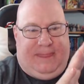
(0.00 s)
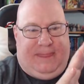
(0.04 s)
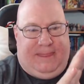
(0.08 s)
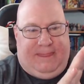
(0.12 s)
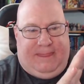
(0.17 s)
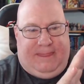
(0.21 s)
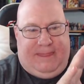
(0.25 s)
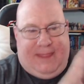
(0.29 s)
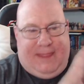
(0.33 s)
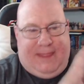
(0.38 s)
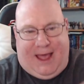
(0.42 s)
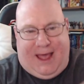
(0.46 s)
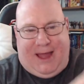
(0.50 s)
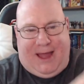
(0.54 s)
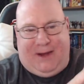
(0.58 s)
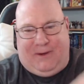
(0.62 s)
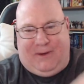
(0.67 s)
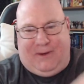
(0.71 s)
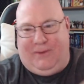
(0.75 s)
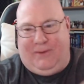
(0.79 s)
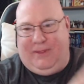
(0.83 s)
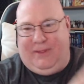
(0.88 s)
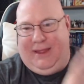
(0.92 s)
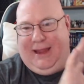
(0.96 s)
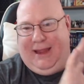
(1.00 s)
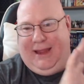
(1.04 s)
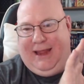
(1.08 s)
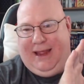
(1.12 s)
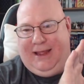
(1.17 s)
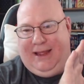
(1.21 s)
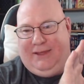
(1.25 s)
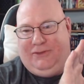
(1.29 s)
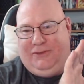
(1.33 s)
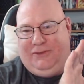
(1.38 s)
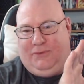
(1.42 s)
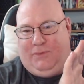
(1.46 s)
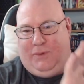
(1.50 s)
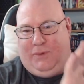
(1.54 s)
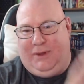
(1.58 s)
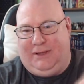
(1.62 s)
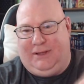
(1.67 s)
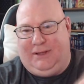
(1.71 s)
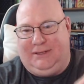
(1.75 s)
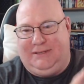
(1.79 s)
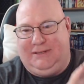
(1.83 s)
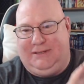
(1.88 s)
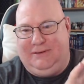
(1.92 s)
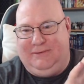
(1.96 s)
not only is
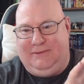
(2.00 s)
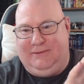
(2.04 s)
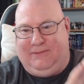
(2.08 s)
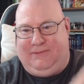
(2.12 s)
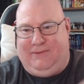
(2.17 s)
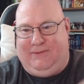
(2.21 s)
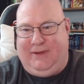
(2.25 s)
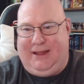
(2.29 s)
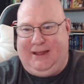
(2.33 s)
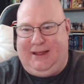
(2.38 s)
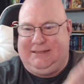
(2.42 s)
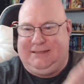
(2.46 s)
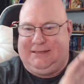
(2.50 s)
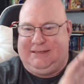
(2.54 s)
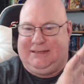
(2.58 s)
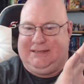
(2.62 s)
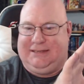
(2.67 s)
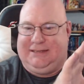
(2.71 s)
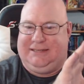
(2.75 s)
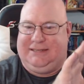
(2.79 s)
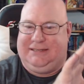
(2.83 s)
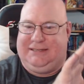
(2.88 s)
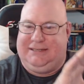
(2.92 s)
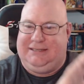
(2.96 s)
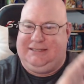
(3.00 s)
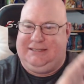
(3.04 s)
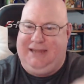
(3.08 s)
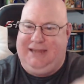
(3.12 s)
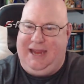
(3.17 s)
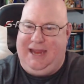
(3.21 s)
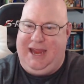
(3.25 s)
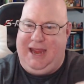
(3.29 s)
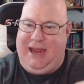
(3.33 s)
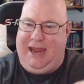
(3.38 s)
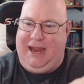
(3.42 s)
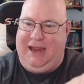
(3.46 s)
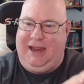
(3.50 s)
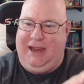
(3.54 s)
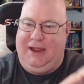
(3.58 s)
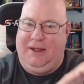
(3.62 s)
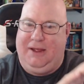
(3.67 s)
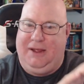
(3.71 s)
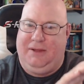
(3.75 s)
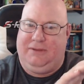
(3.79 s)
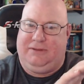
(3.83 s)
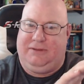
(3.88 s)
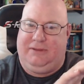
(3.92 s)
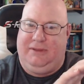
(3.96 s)
Wilson Fisk
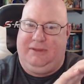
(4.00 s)
seeing